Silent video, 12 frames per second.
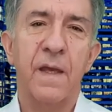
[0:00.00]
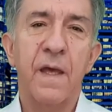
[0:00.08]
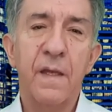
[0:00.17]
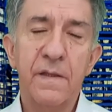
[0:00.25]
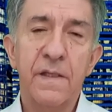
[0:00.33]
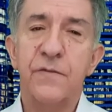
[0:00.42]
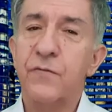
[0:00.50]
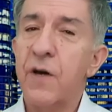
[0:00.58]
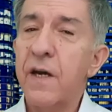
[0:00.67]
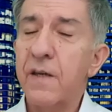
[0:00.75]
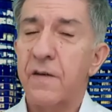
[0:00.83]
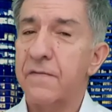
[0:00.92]
the
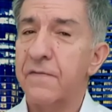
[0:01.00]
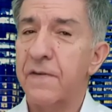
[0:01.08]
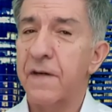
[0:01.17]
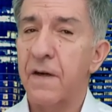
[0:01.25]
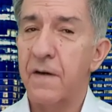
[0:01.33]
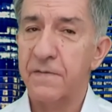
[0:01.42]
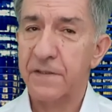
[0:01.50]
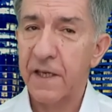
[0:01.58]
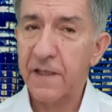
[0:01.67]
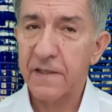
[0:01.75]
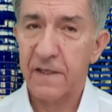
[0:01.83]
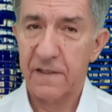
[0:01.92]
triumph of
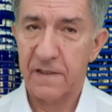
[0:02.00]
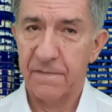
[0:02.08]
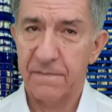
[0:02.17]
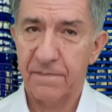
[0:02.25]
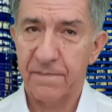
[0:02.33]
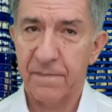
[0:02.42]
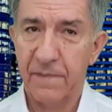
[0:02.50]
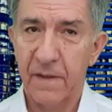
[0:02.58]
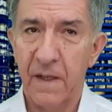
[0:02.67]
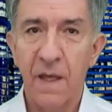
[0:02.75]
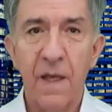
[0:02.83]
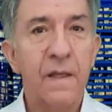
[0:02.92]
Satan,
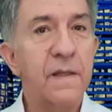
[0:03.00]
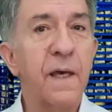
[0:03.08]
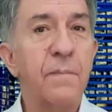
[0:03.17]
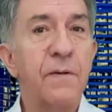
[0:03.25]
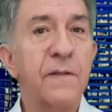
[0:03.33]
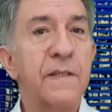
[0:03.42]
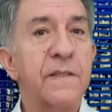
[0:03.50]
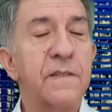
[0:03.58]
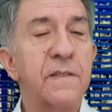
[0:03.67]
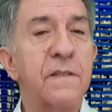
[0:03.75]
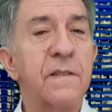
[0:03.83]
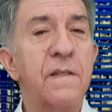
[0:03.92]
the
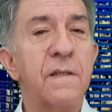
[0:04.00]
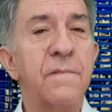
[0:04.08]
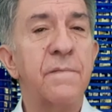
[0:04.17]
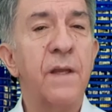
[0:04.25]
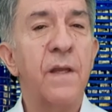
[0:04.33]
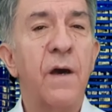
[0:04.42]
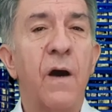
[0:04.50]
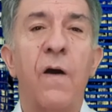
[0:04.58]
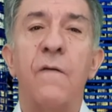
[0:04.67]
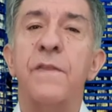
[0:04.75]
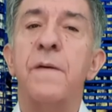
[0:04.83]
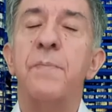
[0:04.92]
abolition
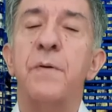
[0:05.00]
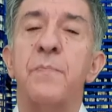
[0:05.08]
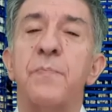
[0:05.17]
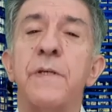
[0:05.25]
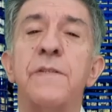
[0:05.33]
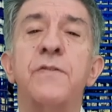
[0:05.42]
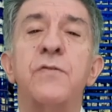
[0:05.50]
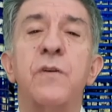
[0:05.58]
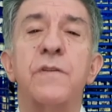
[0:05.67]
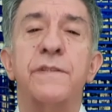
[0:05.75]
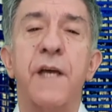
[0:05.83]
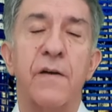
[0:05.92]
of the
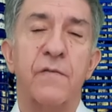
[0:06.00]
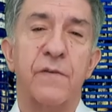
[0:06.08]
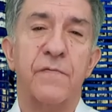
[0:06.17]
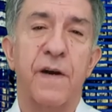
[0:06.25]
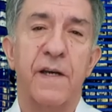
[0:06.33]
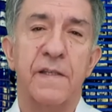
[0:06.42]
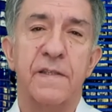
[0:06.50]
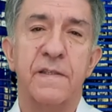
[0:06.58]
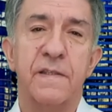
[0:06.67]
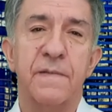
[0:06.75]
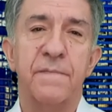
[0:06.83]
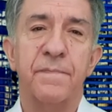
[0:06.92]
perpetual
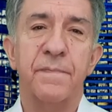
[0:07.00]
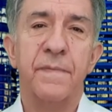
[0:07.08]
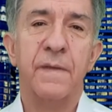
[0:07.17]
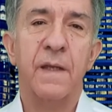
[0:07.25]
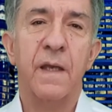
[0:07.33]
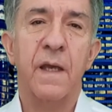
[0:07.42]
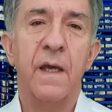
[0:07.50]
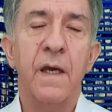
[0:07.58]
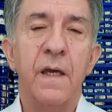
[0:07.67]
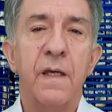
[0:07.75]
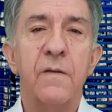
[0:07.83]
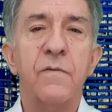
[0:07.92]
sacrifice.
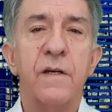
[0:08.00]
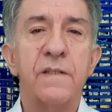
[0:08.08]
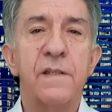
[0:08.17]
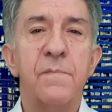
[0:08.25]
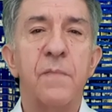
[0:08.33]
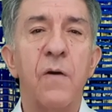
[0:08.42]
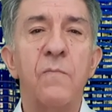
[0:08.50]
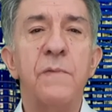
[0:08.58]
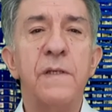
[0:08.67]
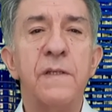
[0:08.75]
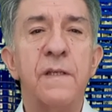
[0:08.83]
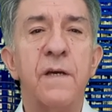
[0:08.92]
It was the
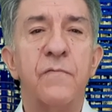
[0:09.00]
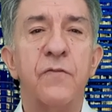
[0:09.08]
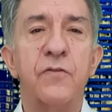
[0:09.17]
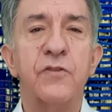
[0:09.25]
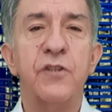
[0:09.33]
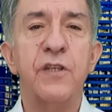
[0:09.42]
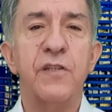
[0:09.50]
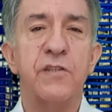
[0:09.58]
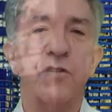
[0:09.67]
moment for change